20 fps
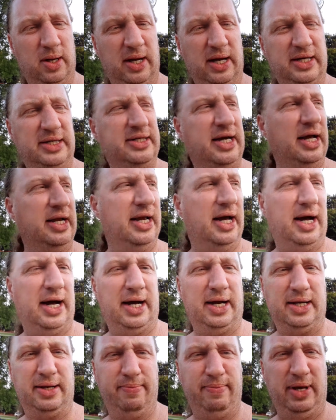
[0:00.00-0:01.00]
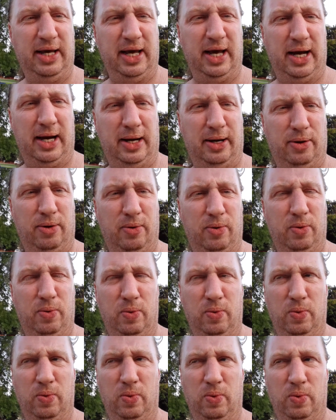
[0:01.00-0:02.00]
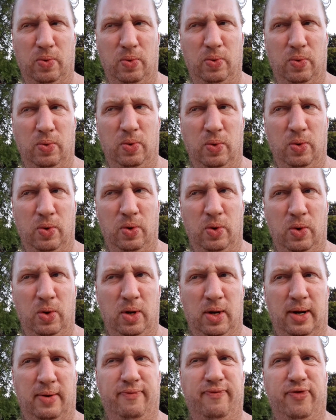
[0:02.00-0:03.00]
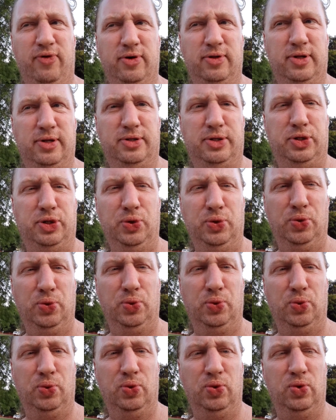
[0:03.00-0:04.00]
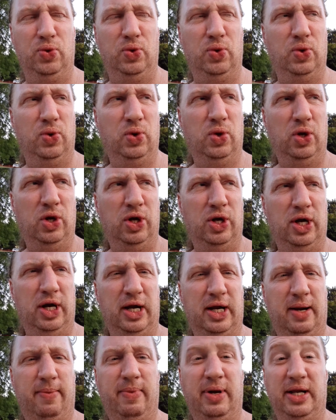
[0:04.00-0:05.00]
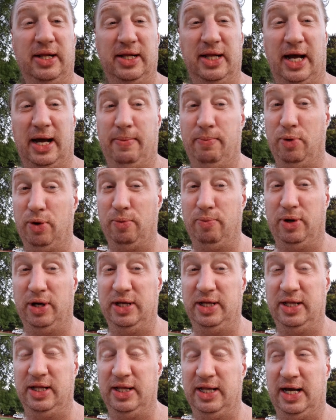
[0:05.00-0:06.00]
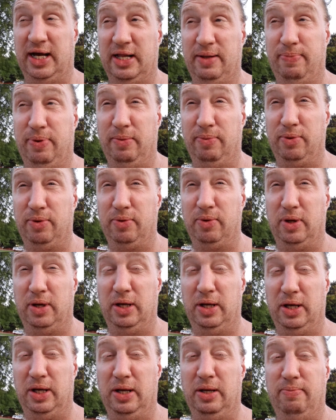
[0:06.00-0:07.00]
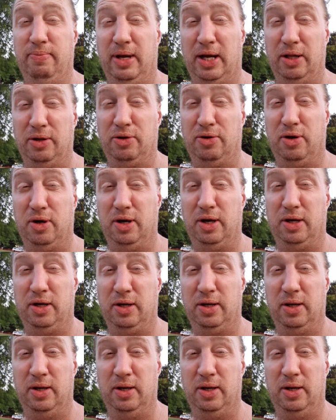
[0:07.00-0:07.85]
It's kind of odd to me how I'm 42 and I made a lot more money than a lot of people in Battle Creek.